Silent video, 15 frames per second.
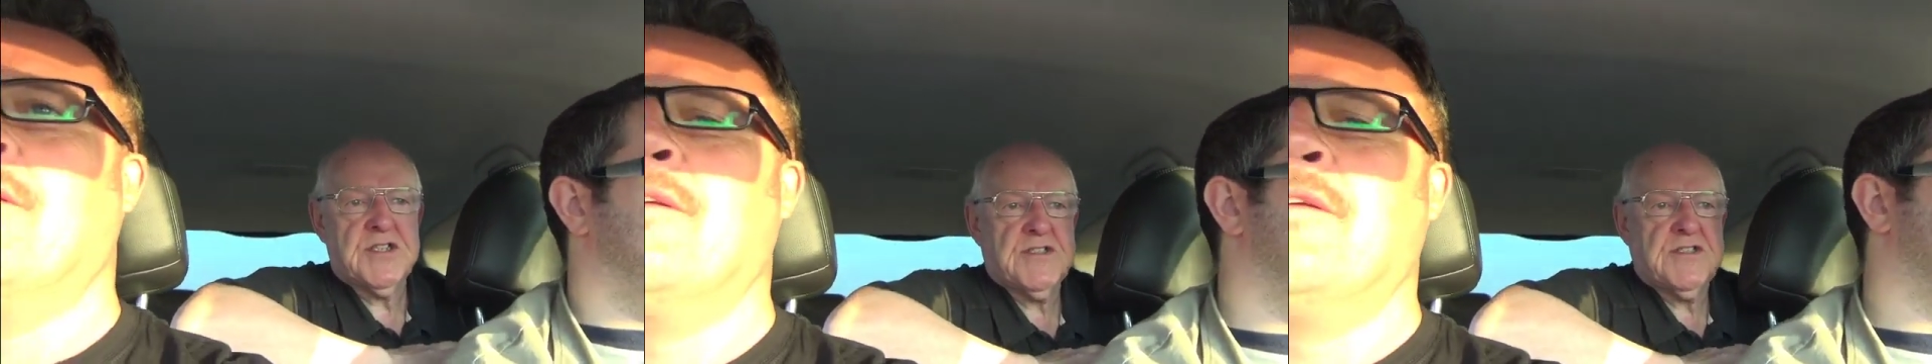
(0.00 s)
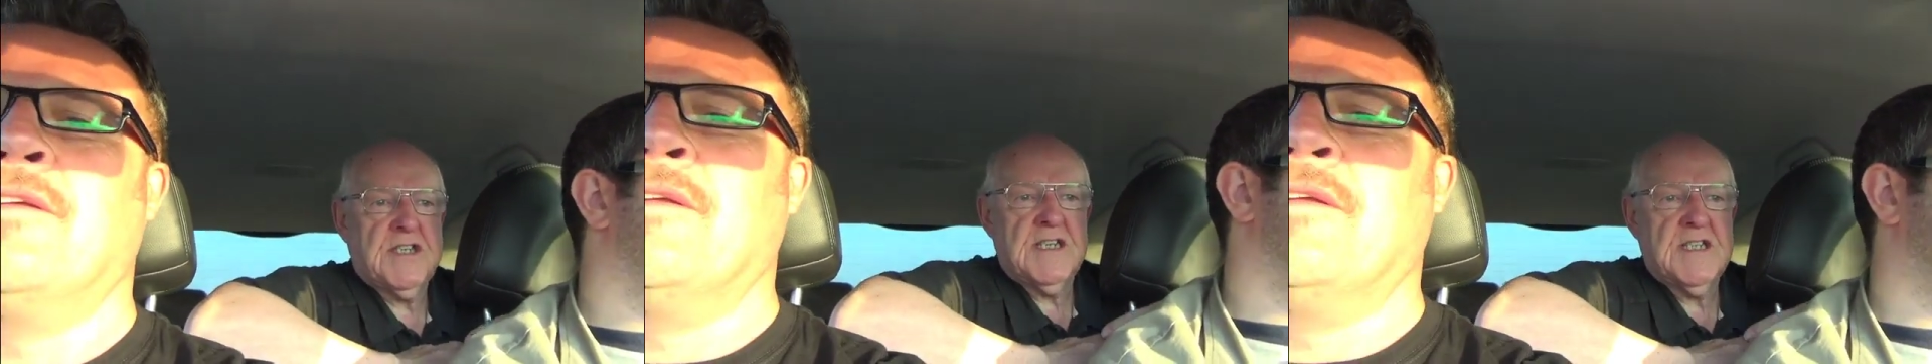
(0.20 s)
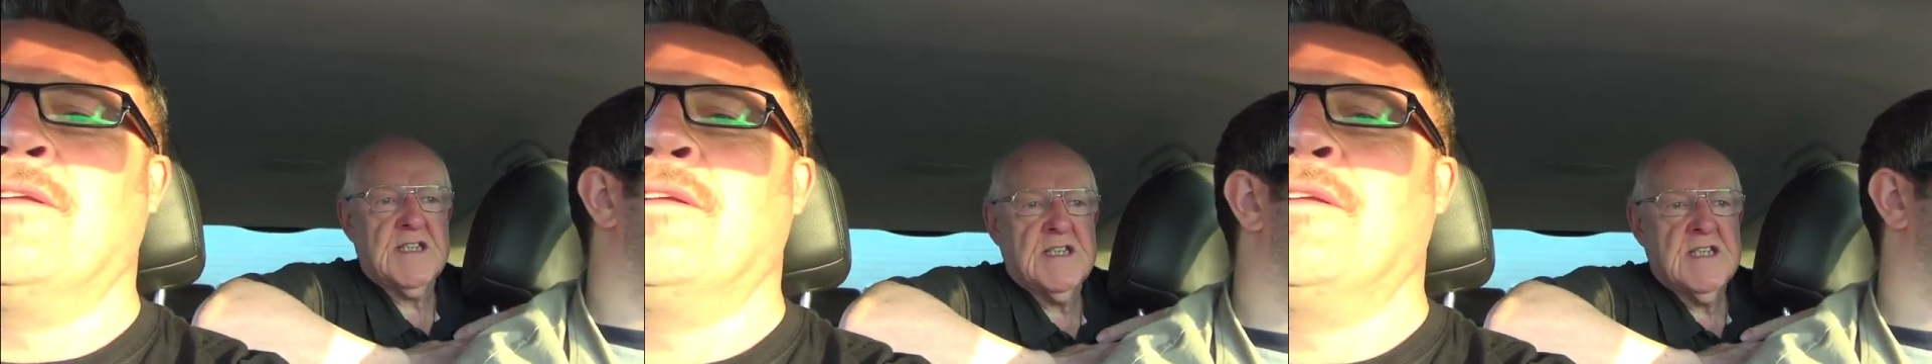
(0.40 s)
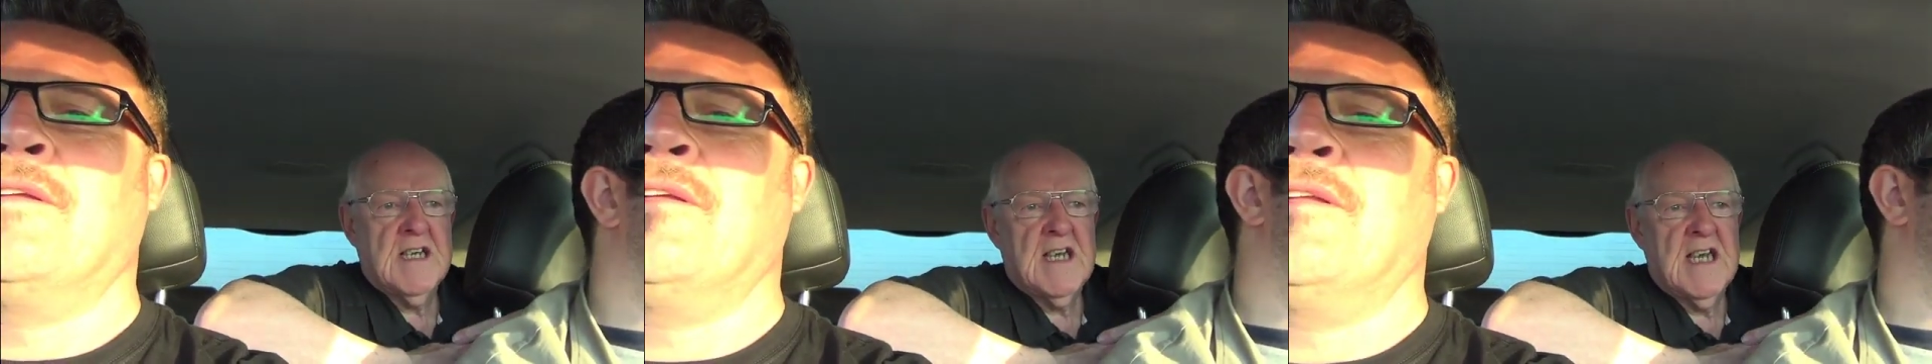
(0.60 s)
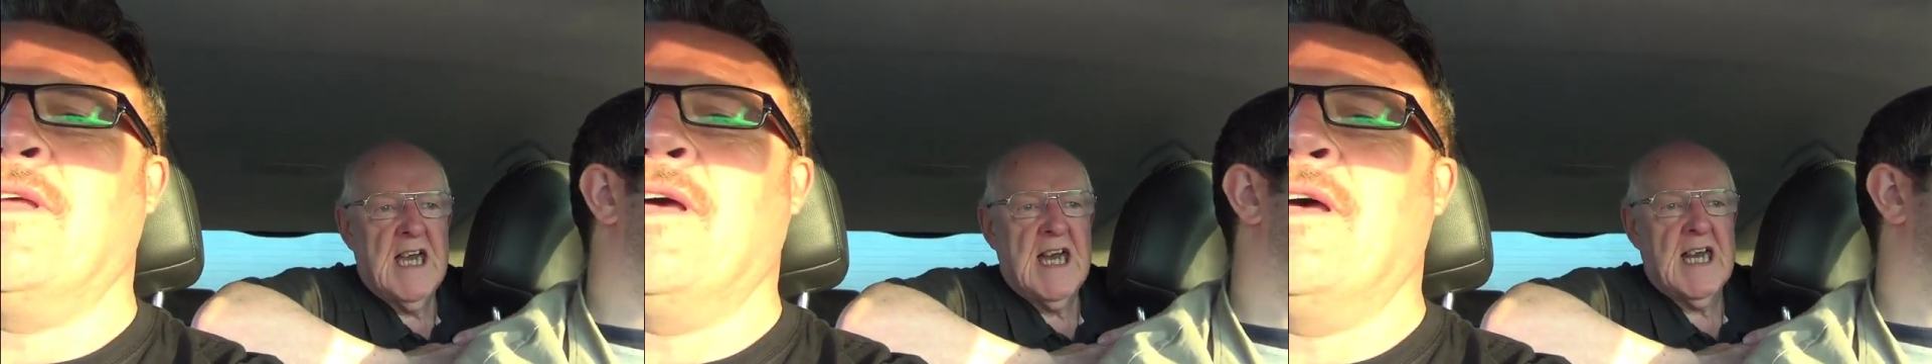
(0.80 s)
Street,
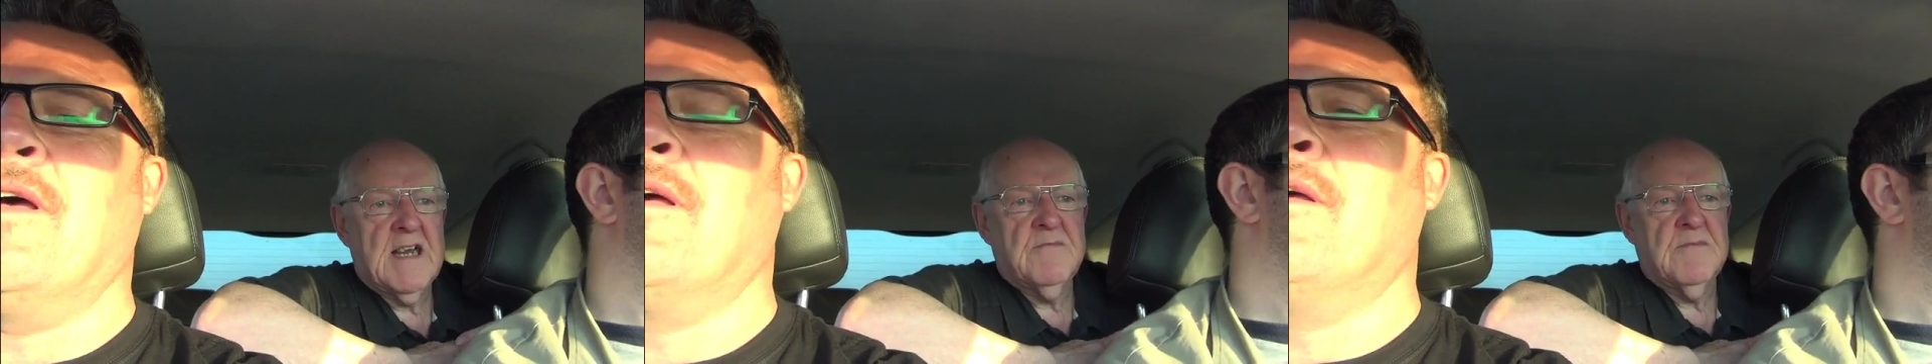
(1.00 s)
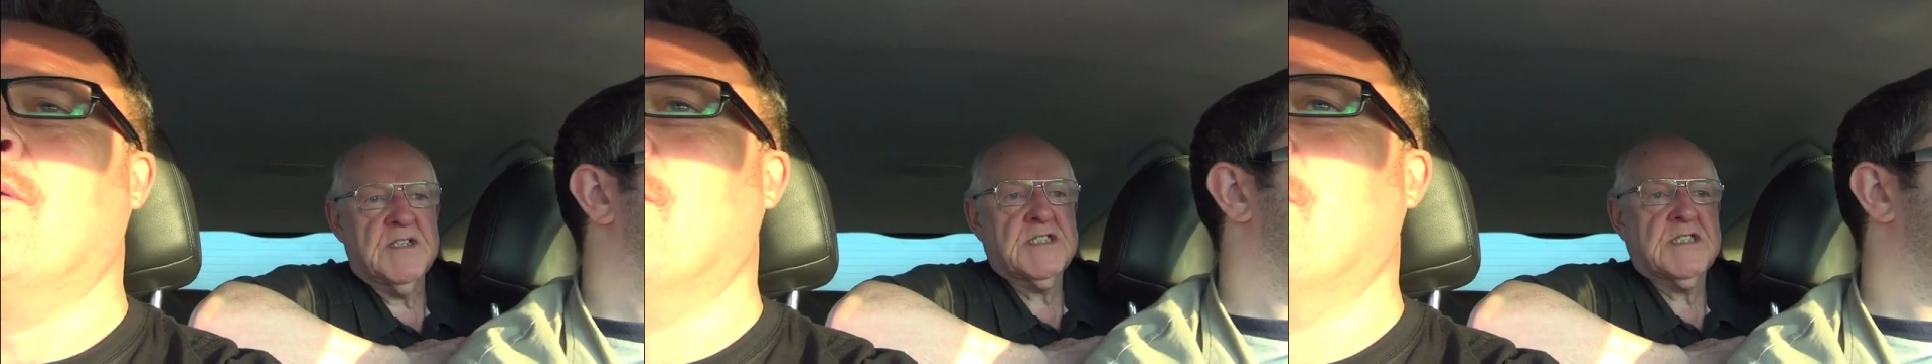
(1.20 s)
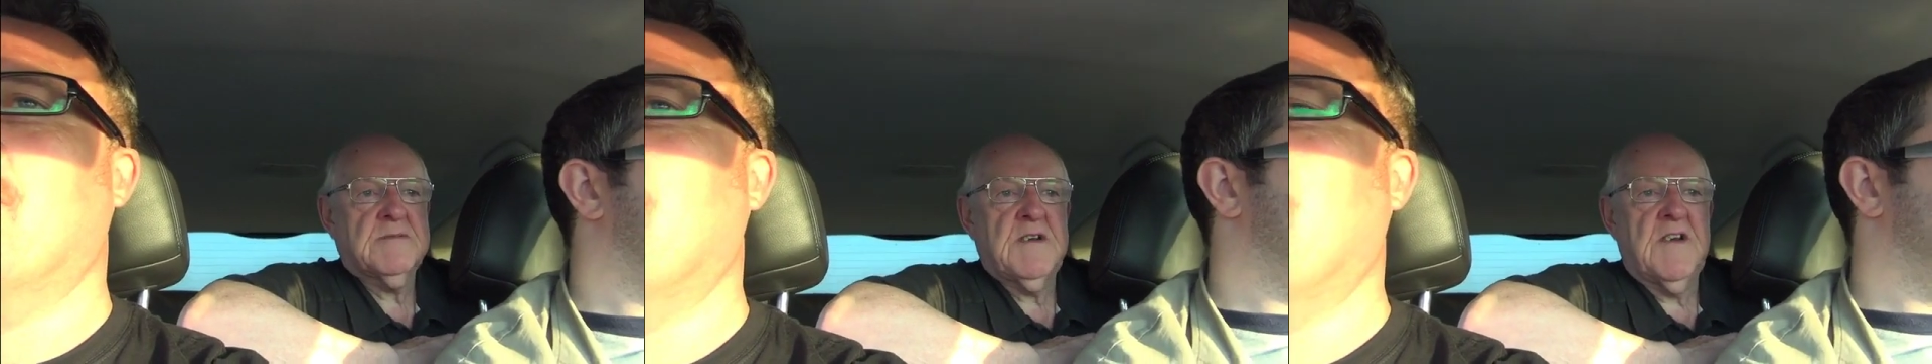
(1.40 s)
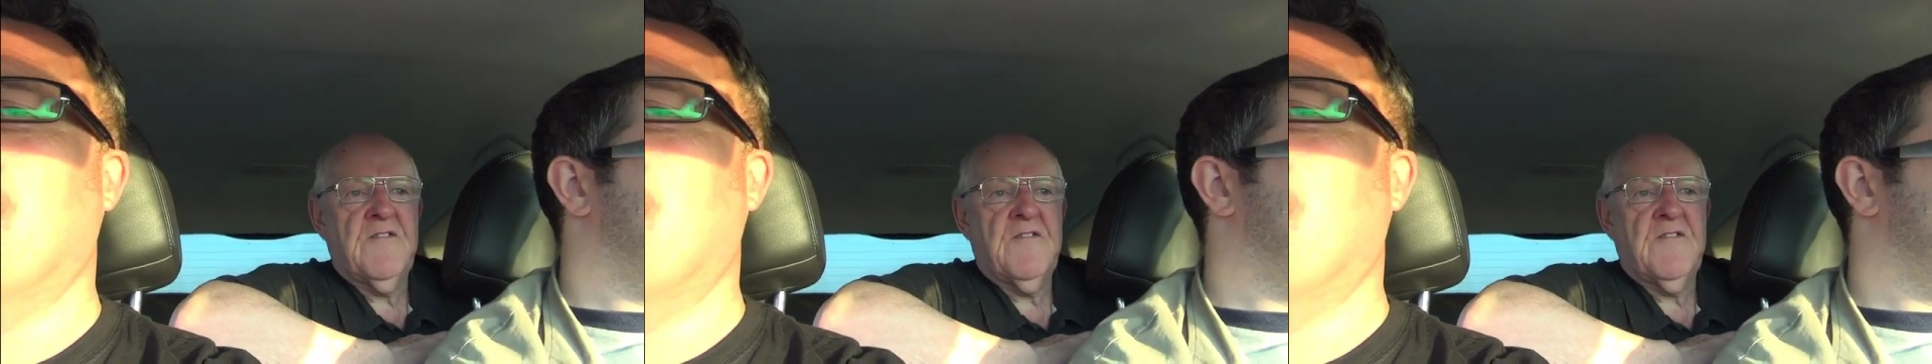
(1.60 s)
yeah. And it must